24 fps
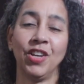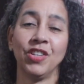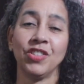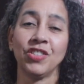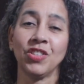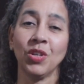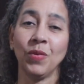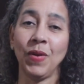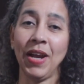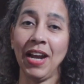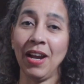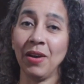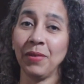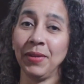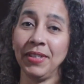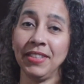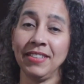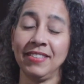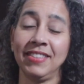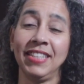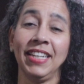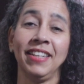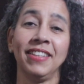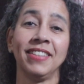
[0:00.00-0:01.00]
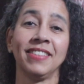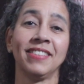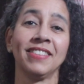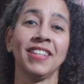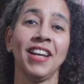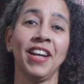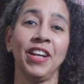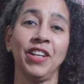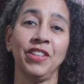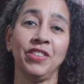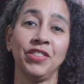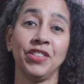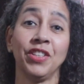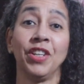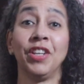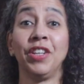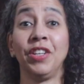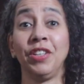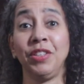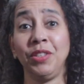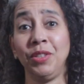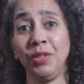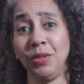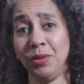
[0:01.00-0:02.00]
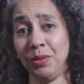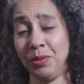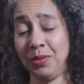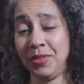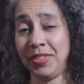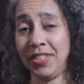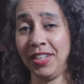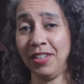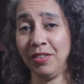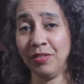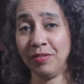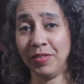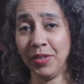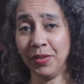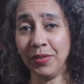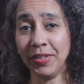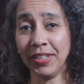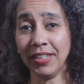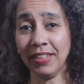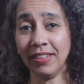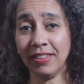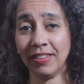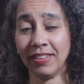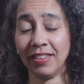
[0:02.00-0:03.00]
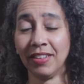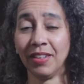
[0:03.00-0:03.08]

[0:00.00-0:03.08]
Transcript: So how is data science used in voting?